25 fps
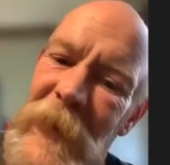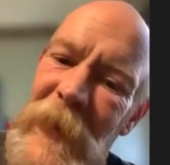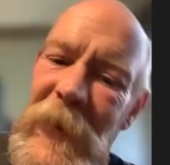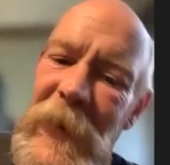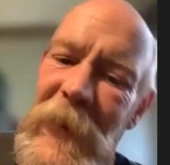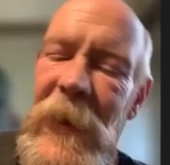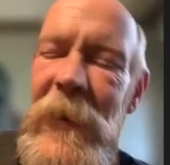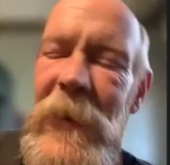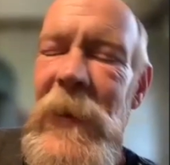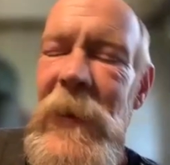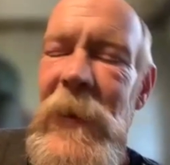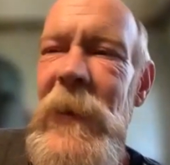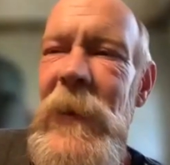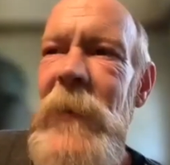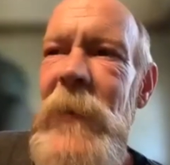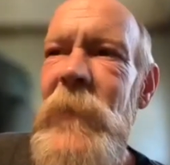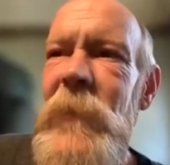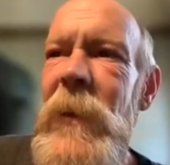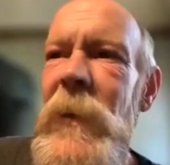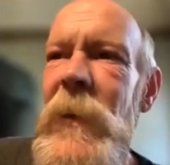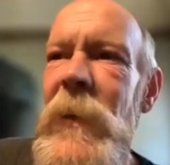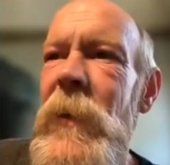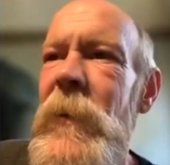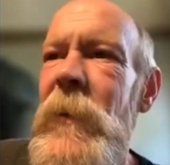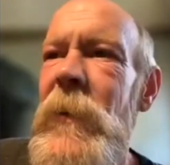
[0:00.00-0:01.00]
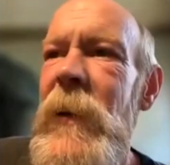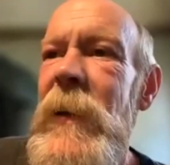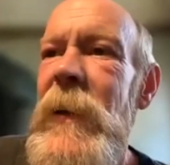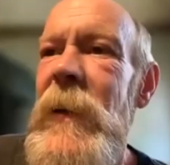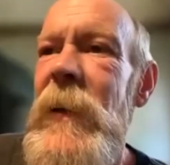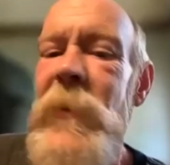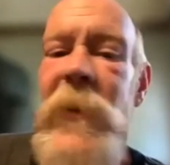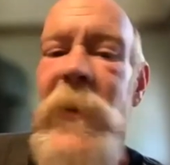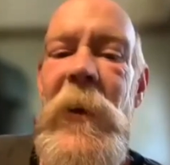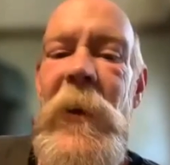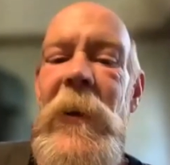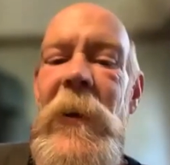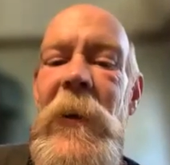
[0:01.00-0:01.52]
I think I've done all right.
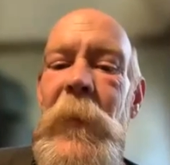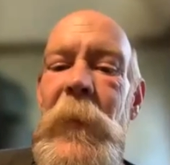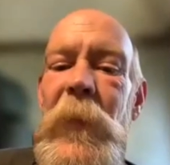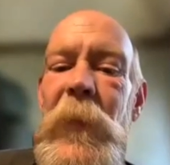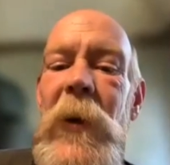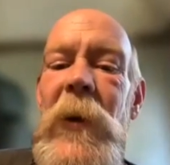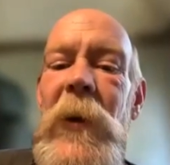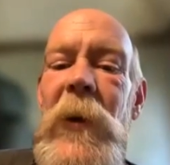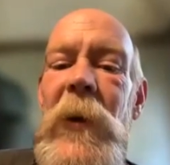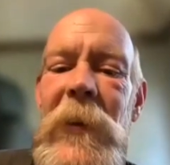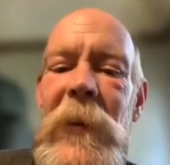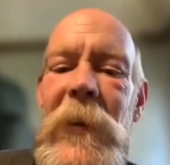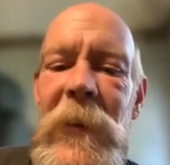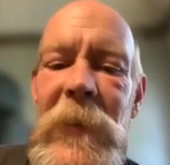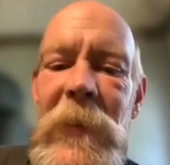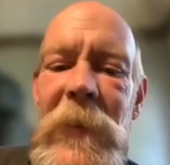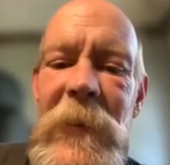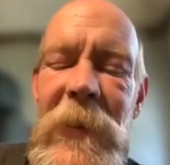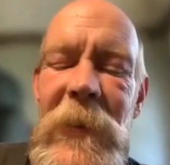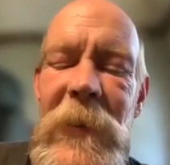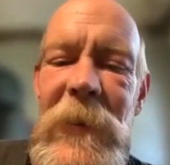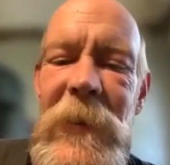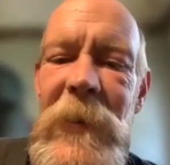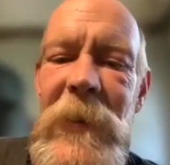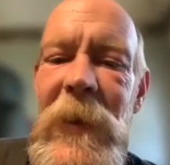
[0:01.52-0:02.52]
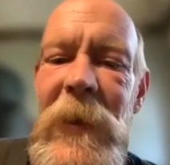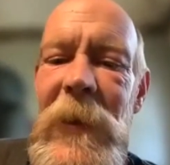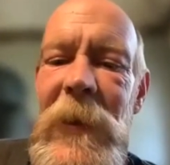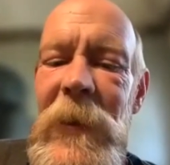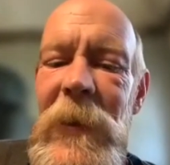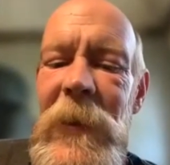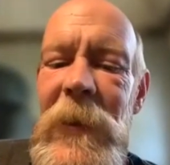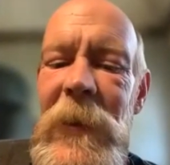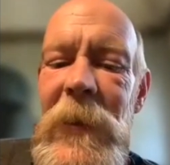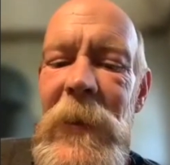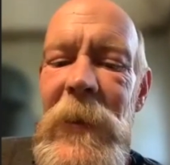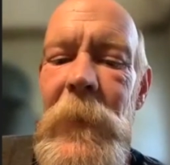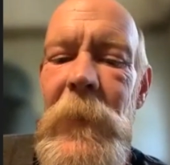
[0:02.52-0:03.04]
They're not a burden on
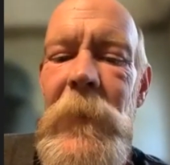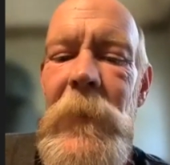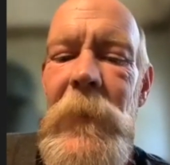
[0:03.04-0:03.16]
society.